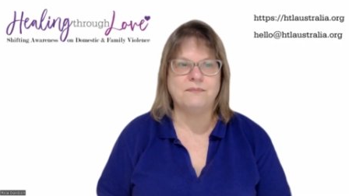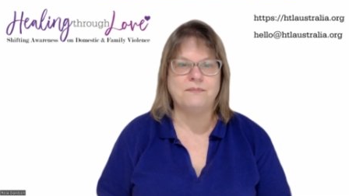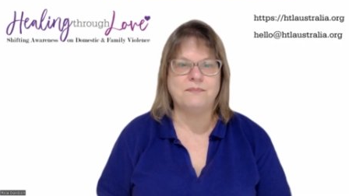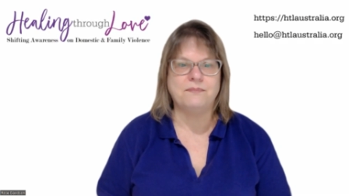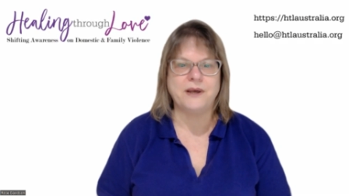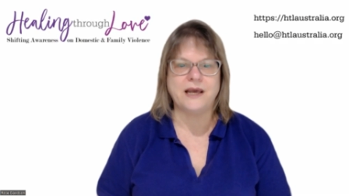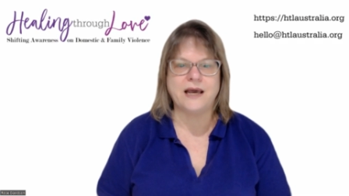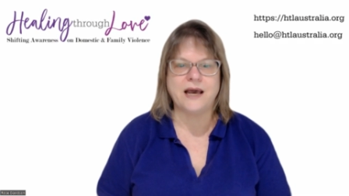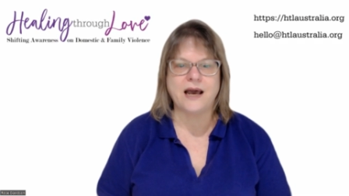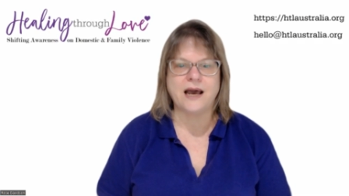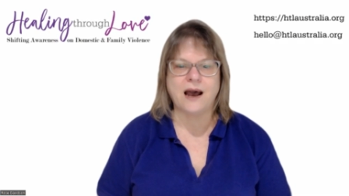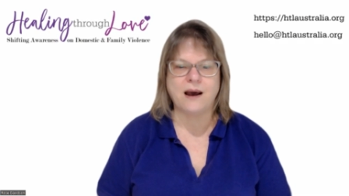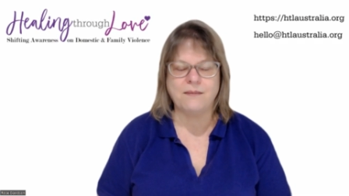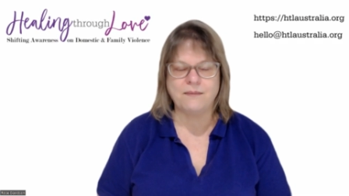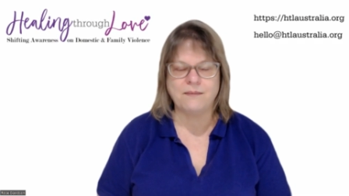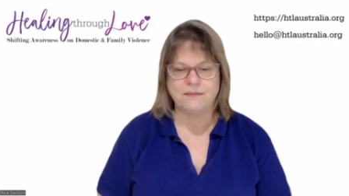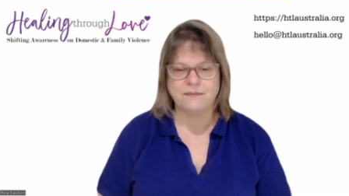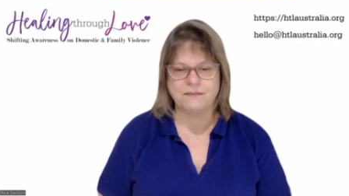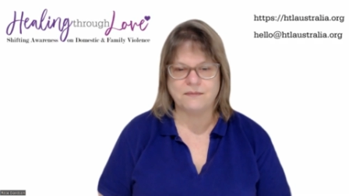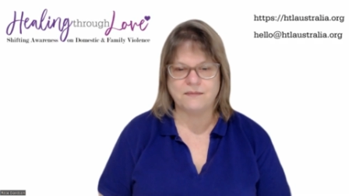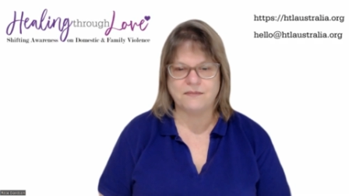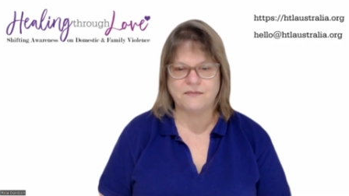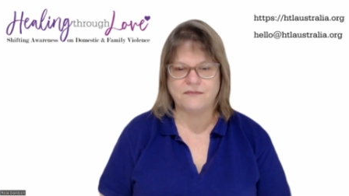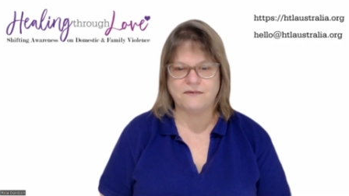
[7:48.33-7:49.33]

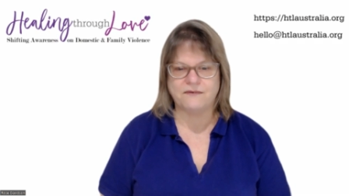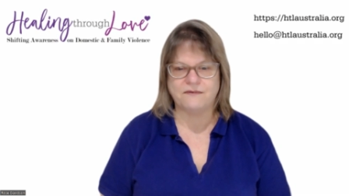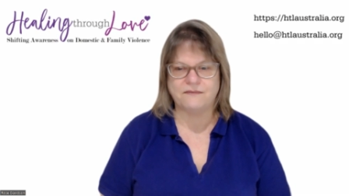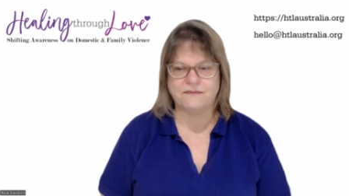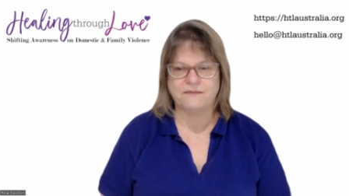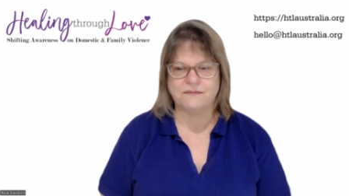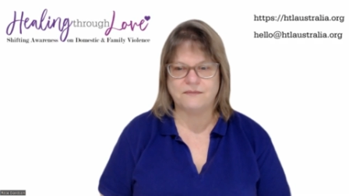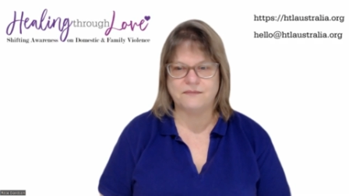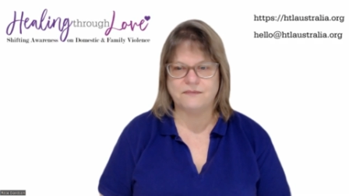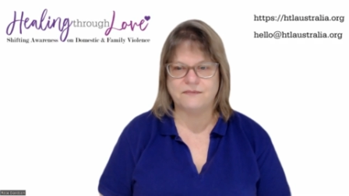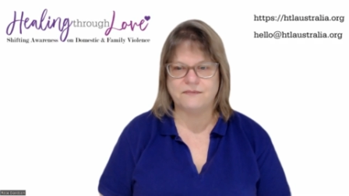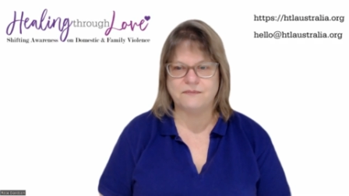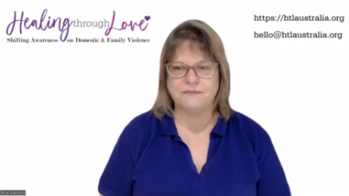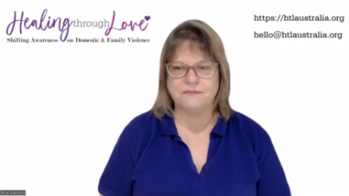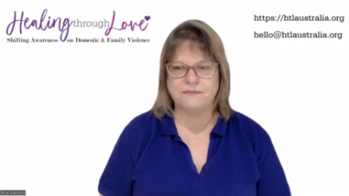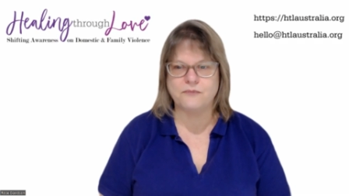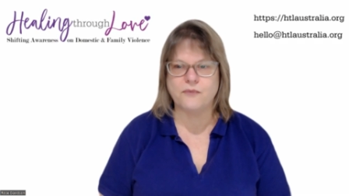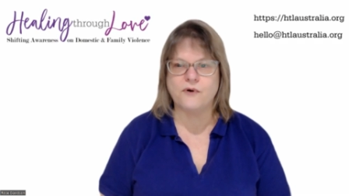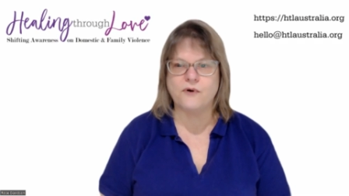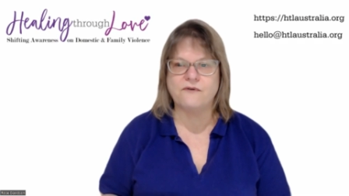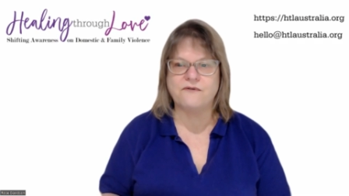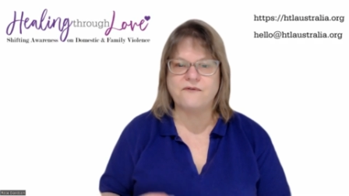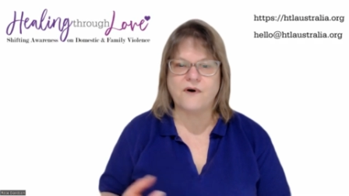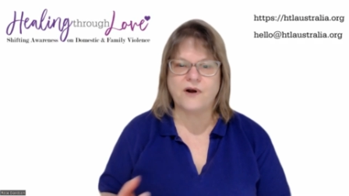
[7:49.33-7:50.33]
become
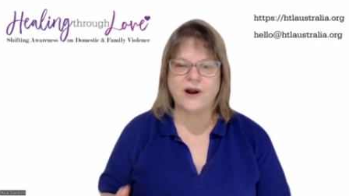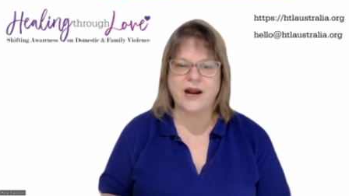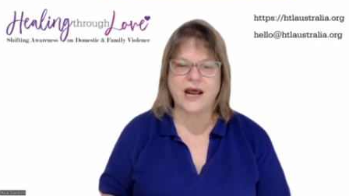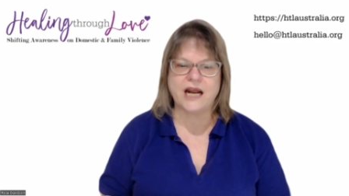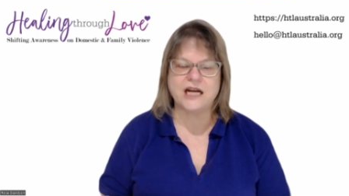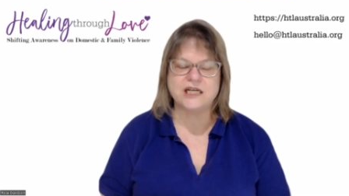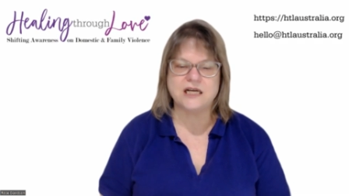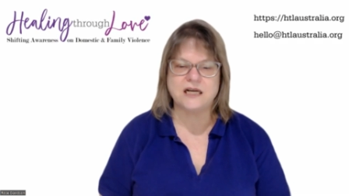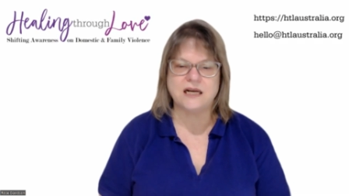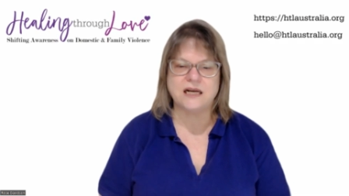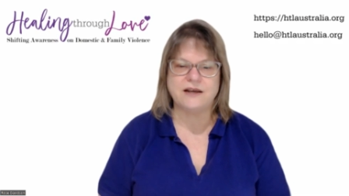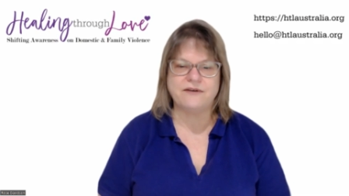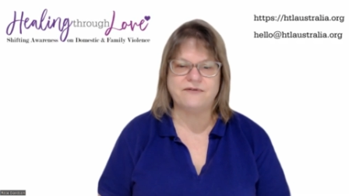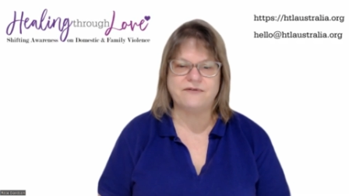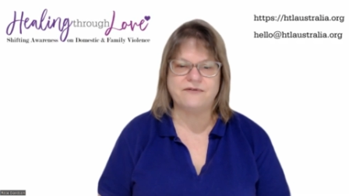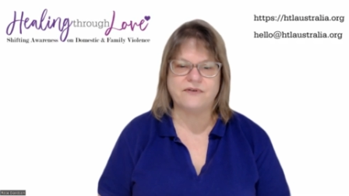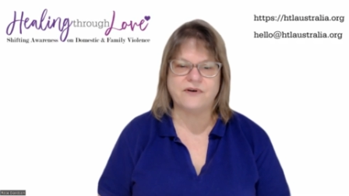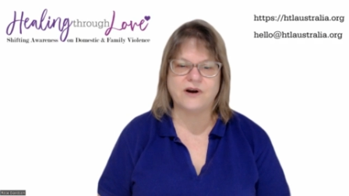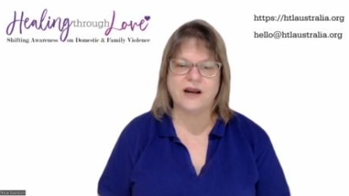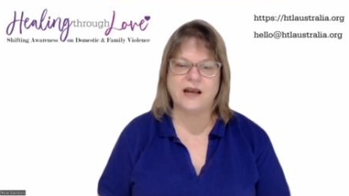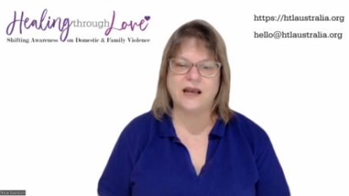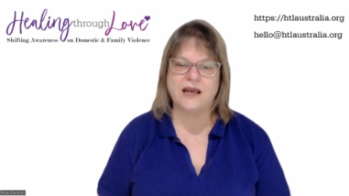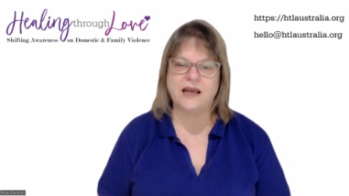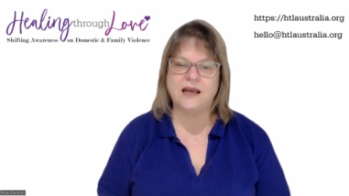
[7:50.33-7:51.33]
more financially
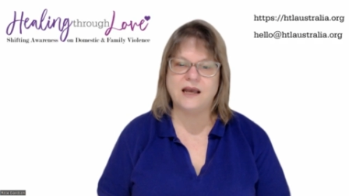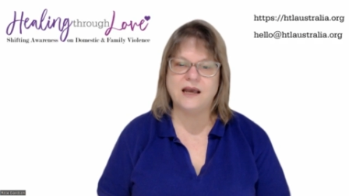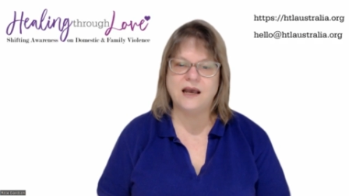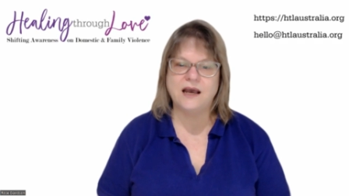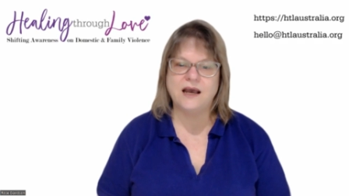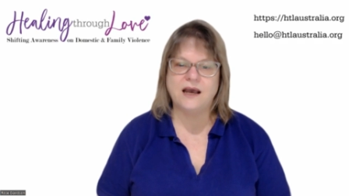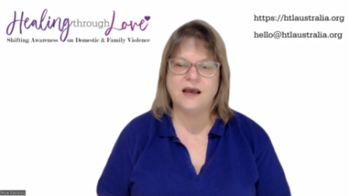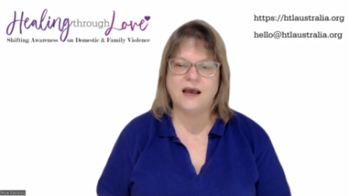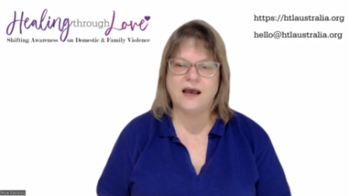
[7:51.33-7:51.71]
free,